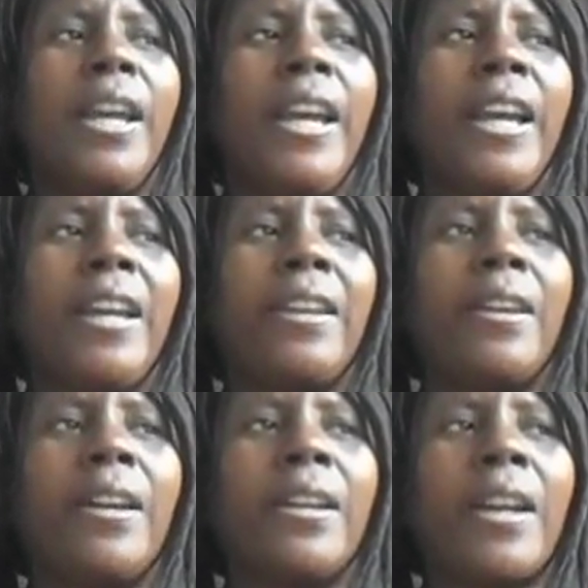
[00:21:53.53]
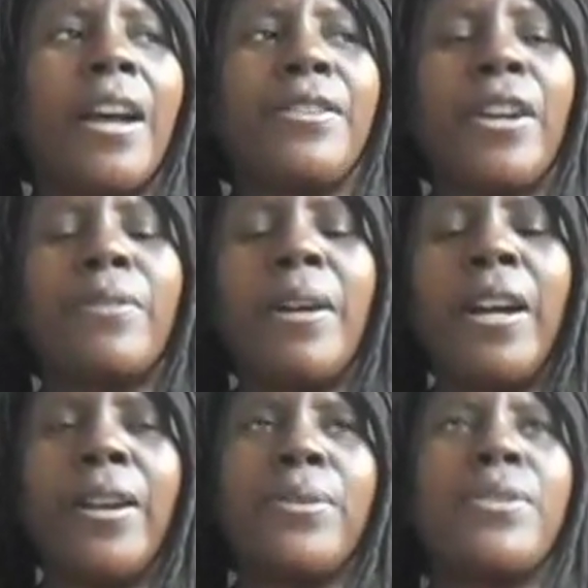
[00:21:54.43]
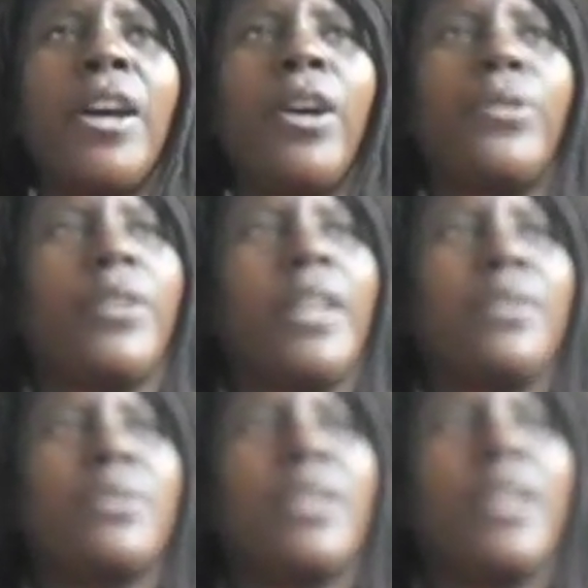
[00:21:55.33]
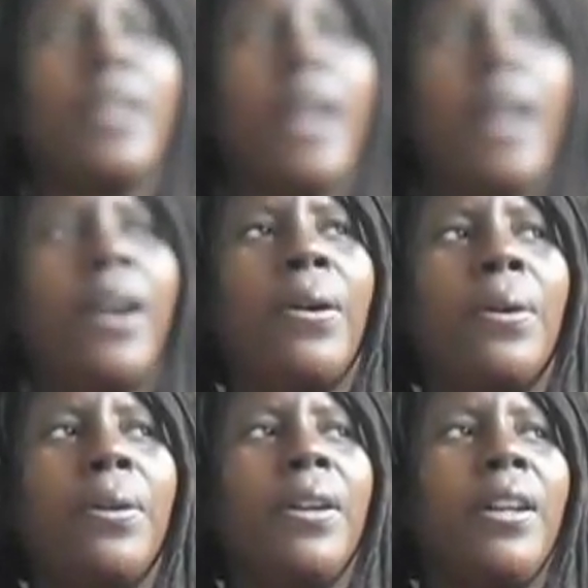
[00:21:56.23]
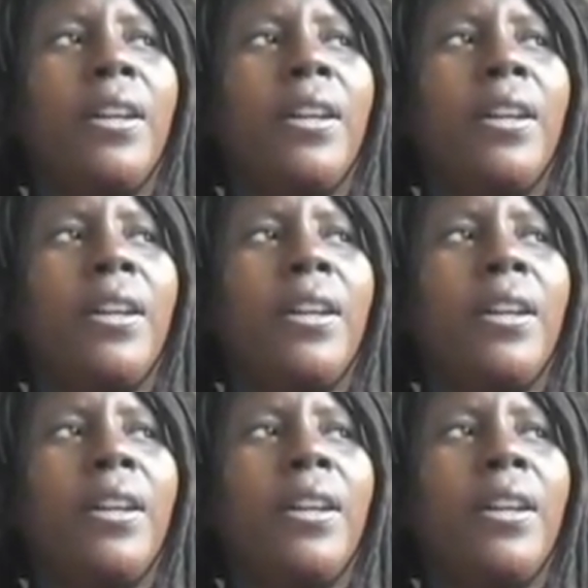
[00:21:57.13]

and I contact my higher self and see how